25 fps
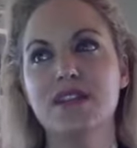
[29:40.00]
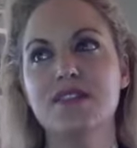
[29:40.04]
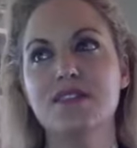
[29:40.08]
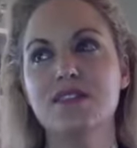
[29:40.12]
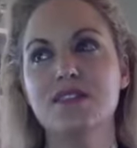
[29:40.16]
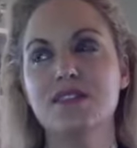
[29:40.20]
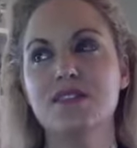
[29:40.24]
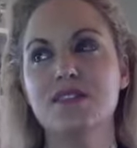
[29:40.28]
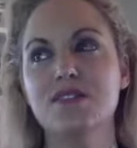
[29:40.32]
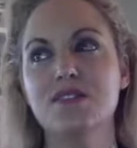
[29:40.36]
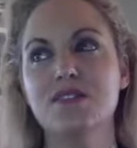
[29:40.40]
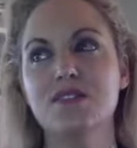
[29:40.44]

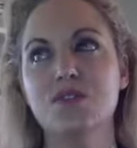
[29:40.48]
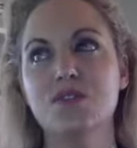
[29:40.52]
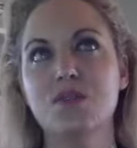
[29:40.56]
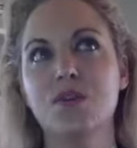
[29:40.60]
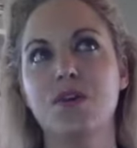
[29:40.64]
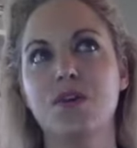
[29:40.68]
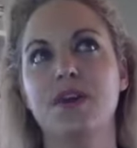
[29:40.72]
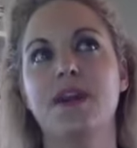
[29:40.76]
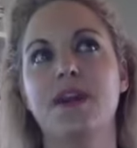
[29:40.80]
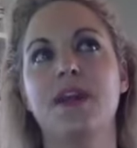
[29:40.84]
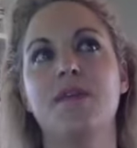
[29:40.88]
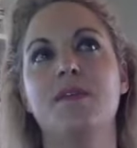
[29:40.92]
this
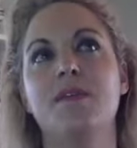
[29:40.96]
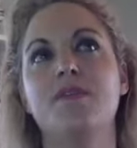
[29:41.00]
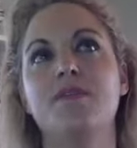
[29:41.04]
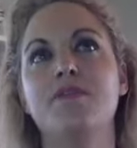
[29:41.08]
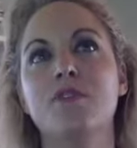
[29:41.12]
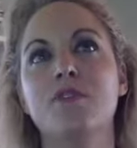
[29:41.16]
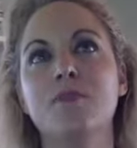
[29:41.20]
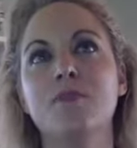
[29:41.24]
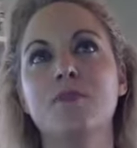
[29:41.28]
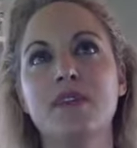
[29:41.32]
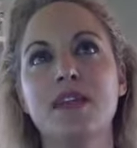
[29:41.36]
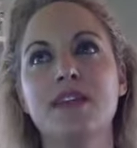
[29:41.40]
story. I mean,
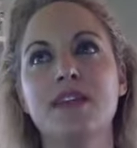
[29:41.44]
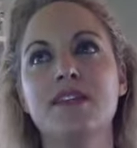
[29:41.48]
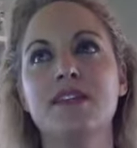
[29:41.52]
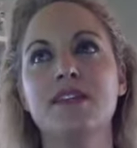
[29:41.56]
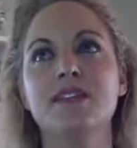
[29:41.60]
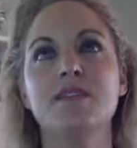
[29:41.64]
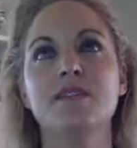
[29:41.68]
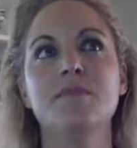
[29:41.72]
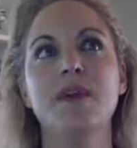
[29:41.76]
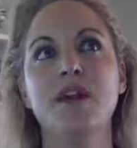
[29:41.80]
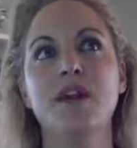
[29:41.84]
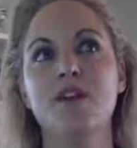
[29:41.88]
for me, it
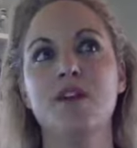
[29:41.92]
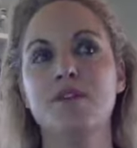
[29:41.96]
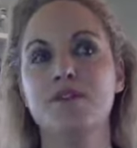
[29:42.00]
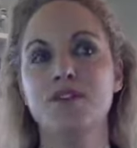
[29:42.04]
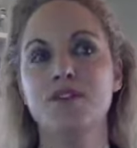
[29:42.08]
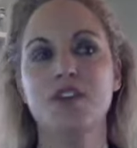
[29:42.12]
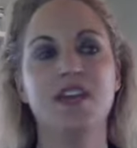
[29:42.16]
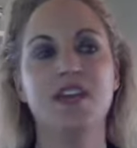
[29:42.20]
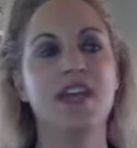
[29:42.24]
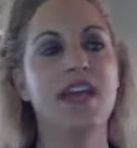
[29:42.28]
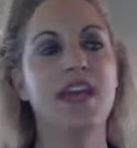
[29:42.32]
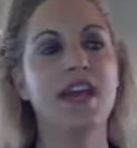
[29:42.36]
doesn't matter if
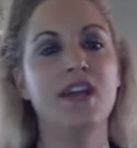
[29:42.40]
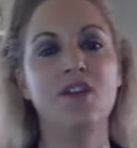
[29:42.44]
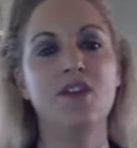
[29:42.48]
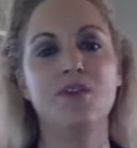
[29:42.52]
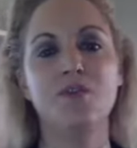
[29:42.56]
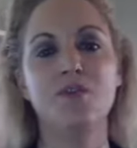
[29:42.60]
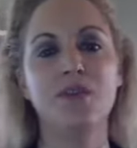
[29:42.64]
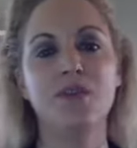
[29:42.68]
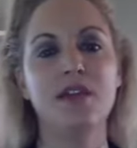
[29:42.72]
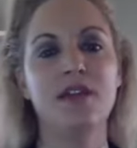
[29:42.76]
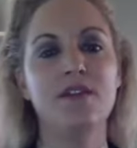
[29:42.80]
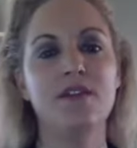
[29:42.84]
you're Keanu
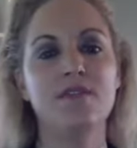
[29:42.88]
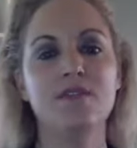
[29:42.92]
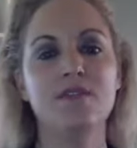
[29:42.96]
Reeves